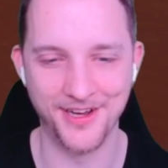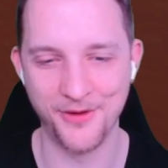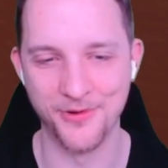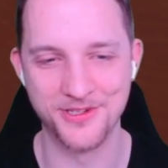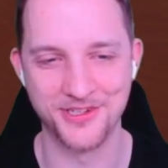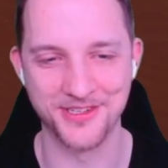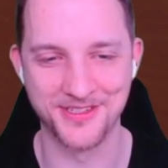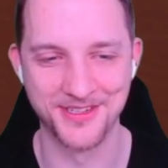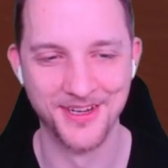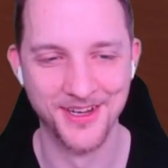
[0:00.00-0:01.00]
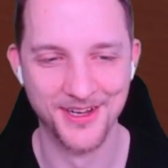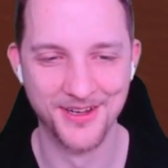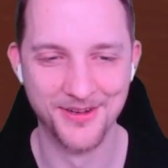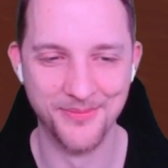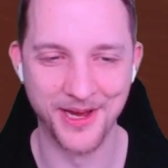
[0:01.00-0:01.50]
I will just
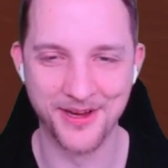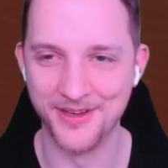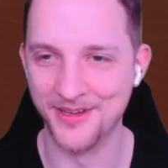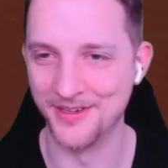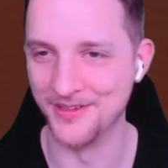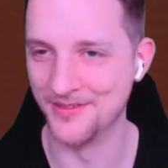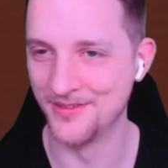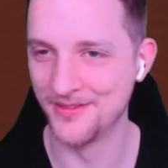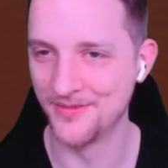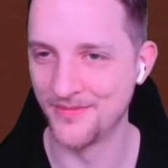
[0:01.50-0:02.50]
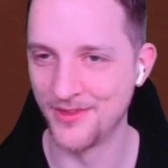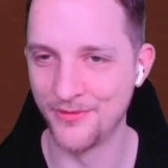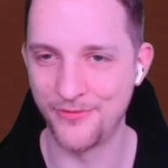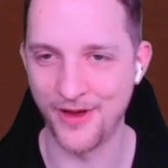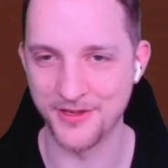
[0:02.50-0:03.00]
make a
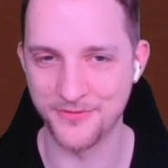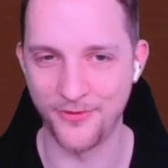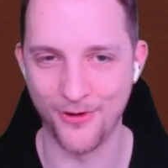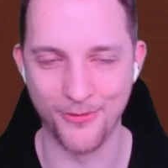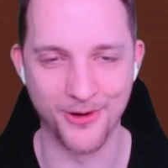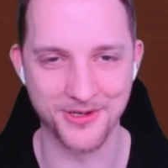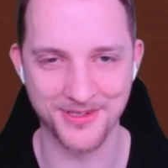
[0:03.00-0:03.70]
fast forward.